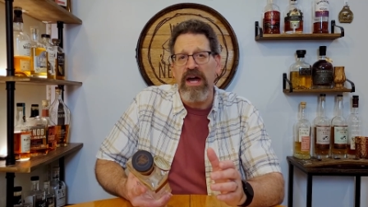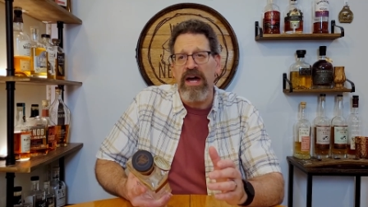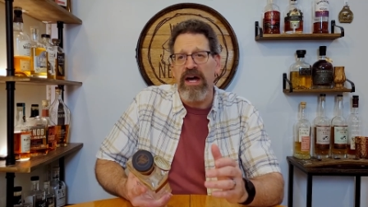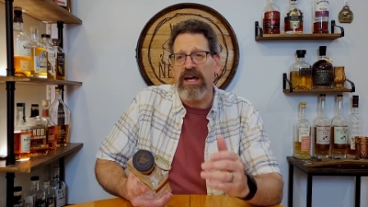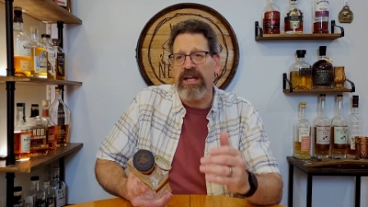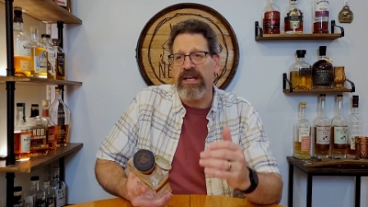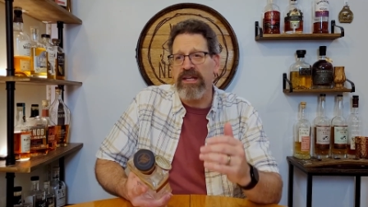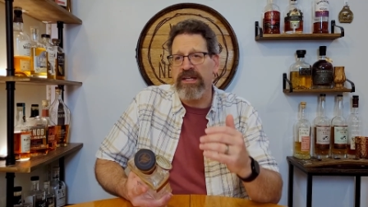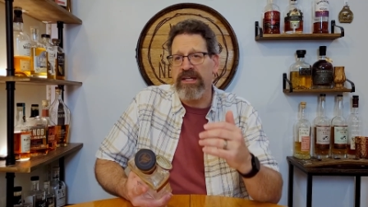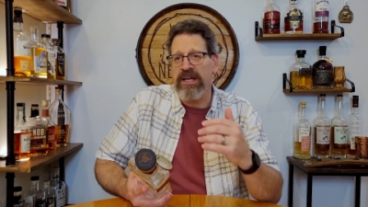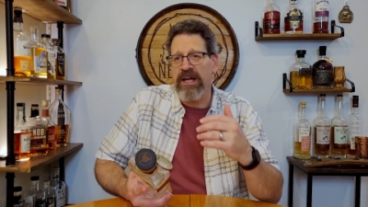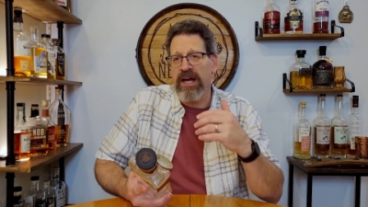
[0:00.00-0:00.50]

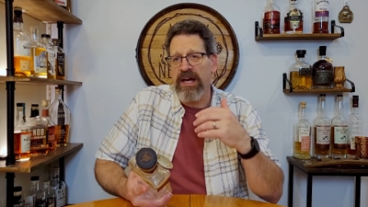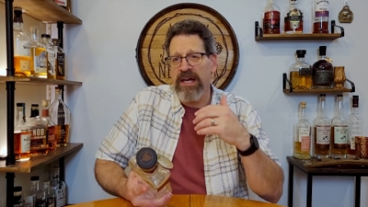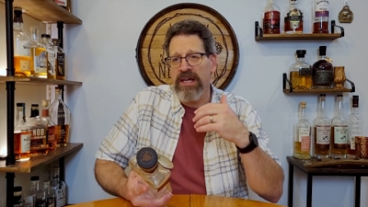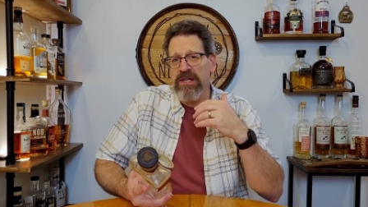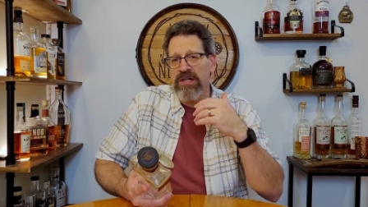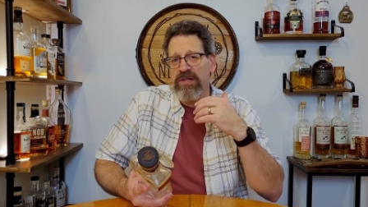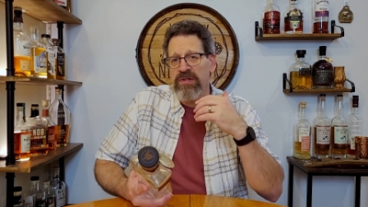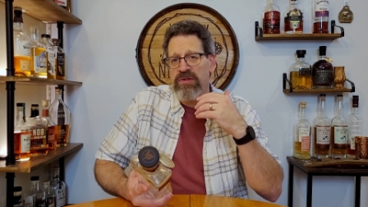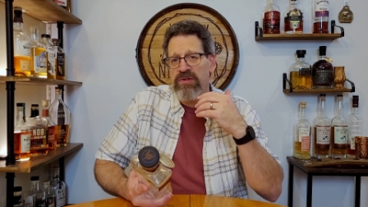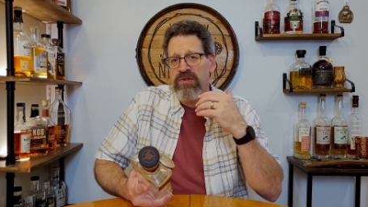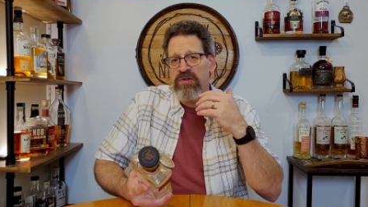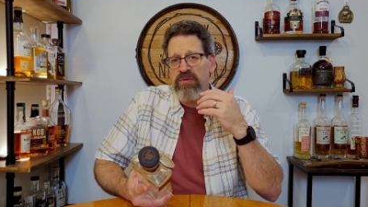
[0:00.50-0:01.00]
a
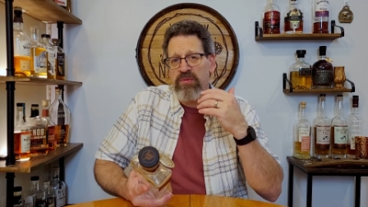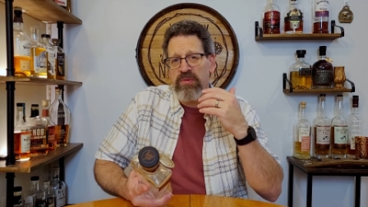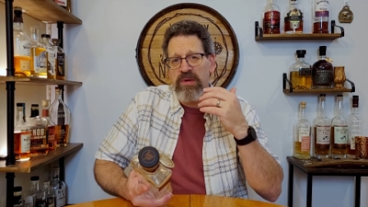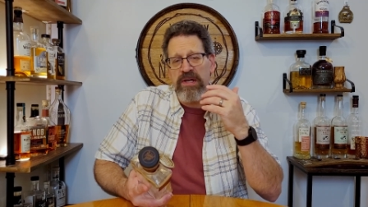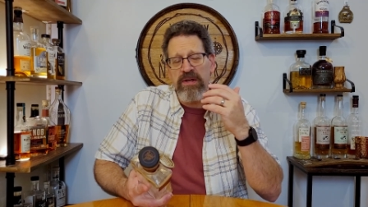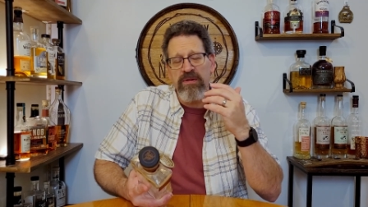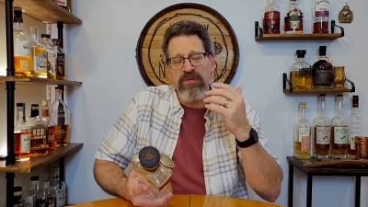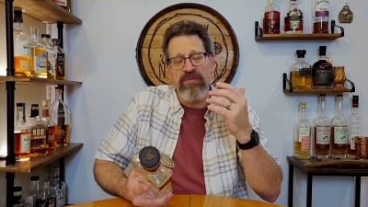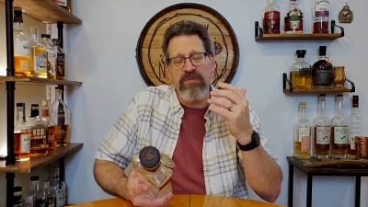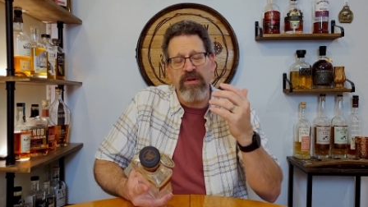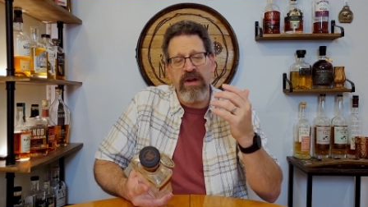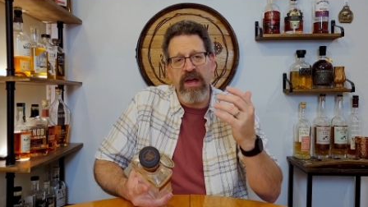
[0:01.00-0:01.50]
nice
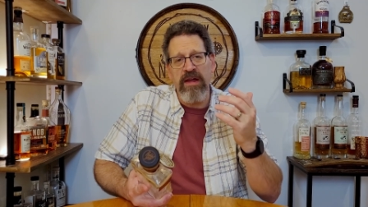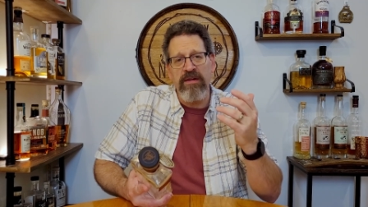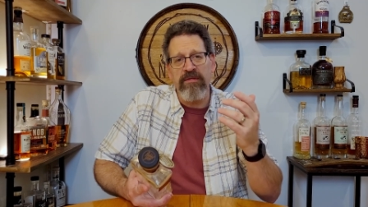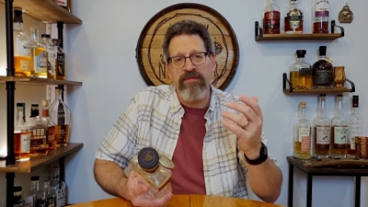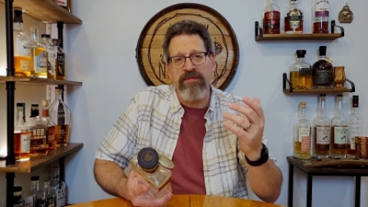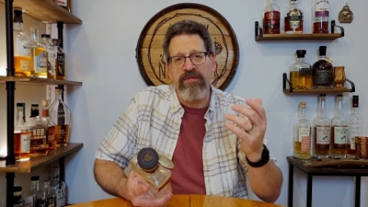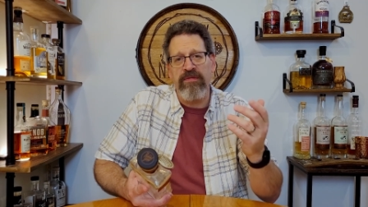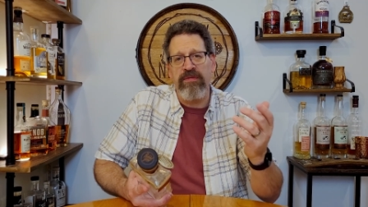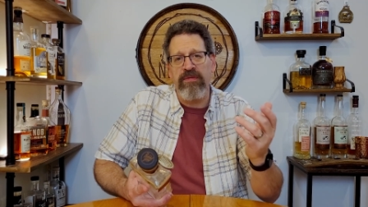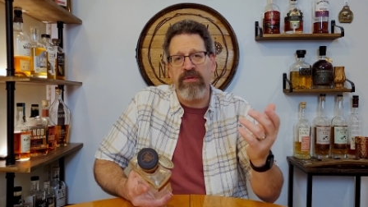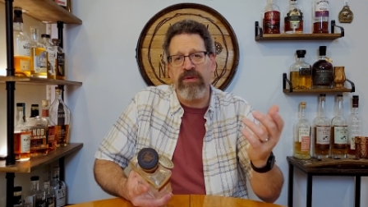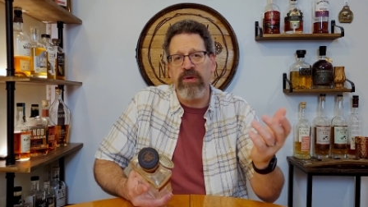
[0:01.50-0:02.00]
sweet red
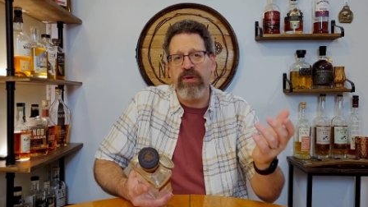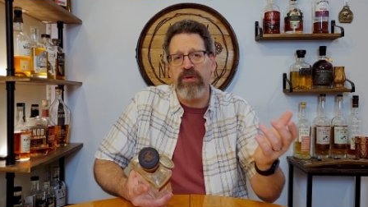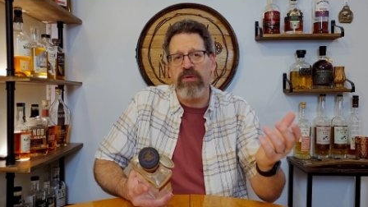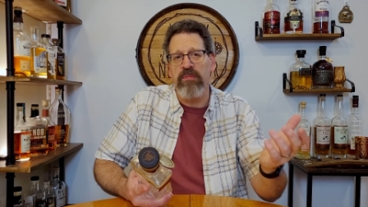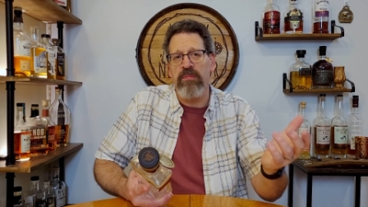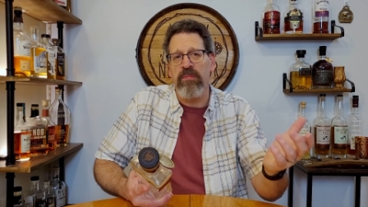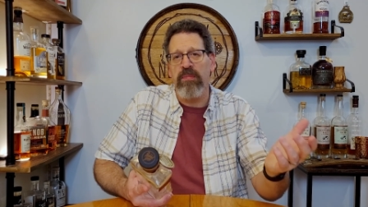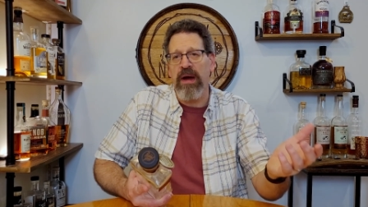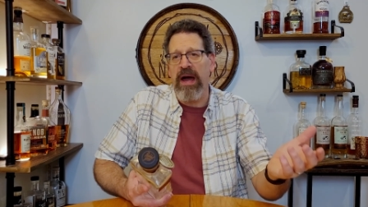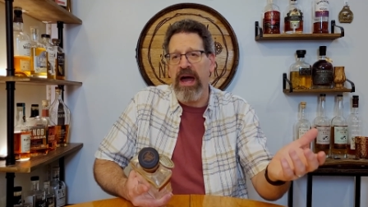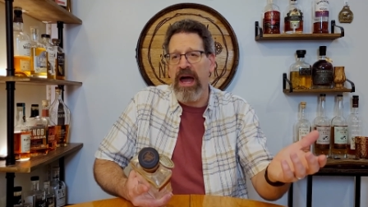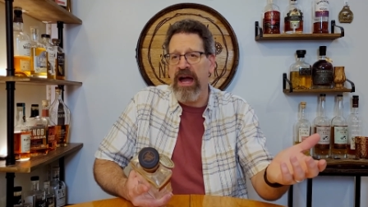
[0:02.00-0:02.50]

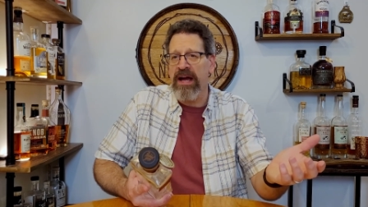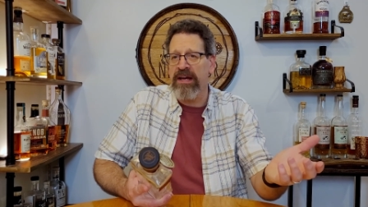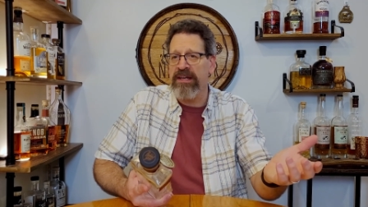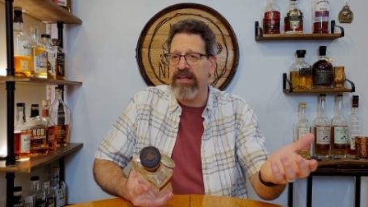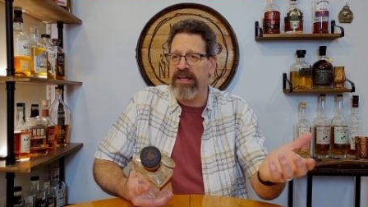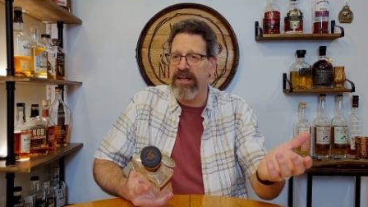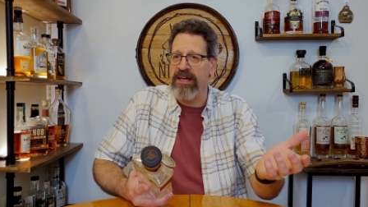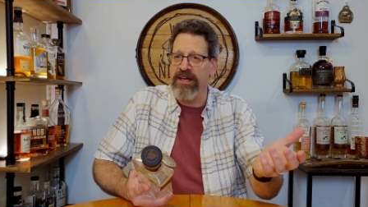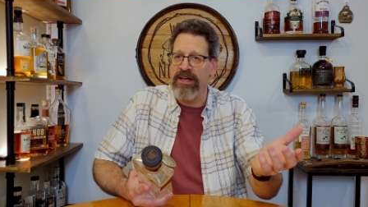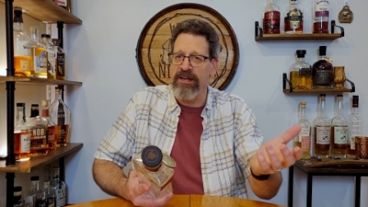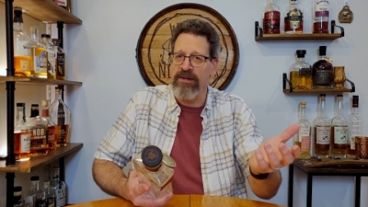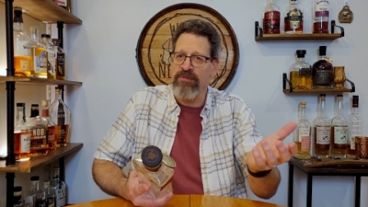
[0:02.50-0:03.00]
fruit backed
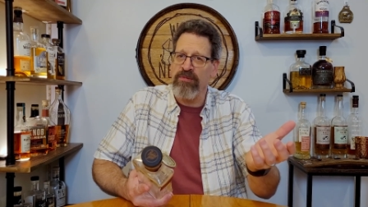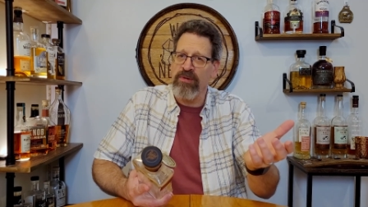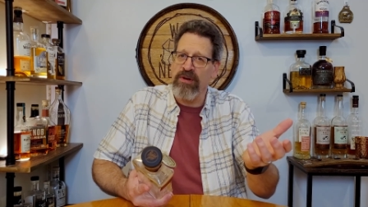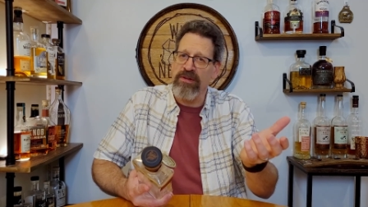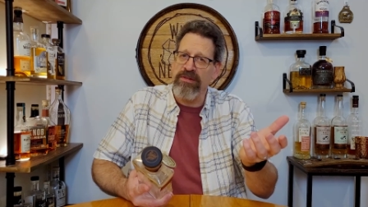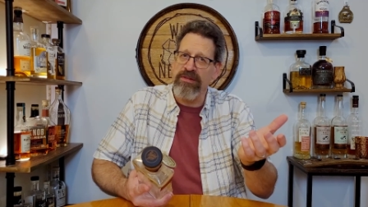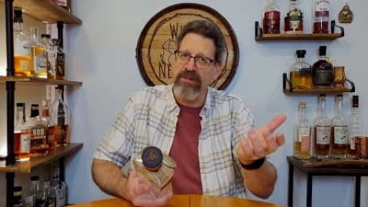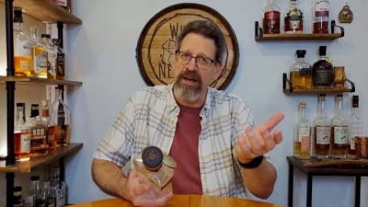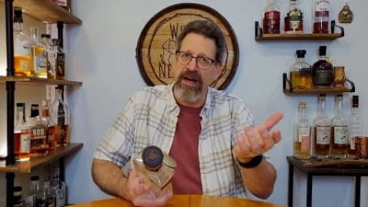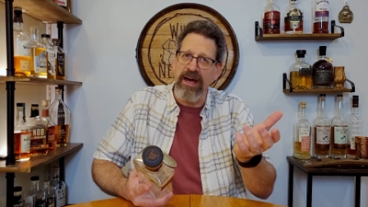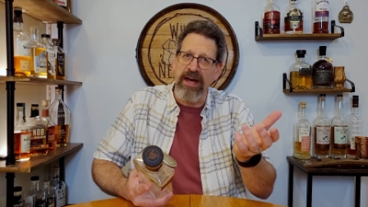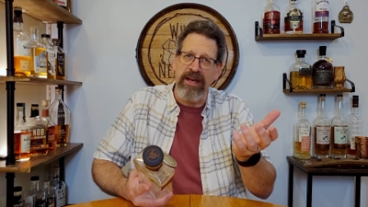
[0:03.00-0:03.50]
in
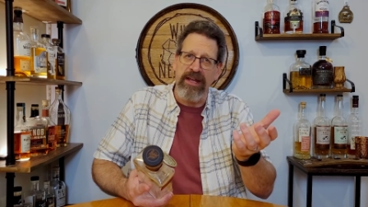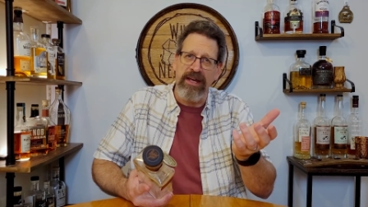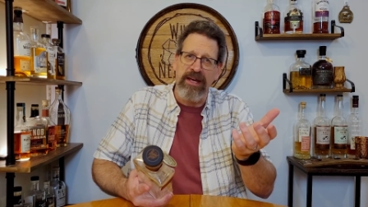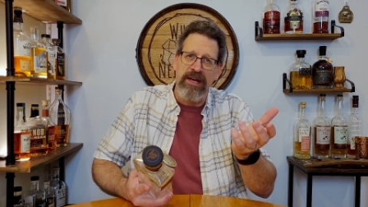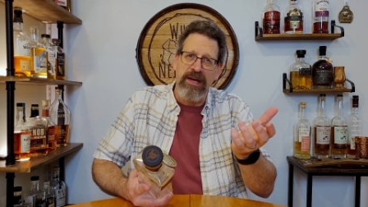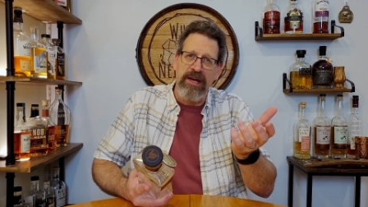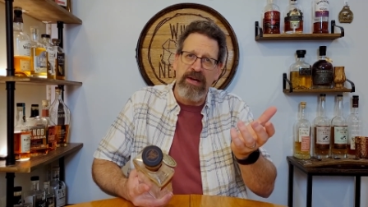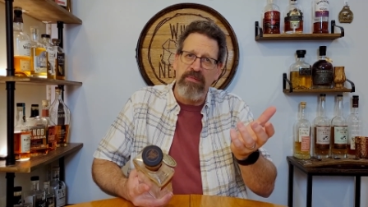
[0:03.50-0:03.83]
with that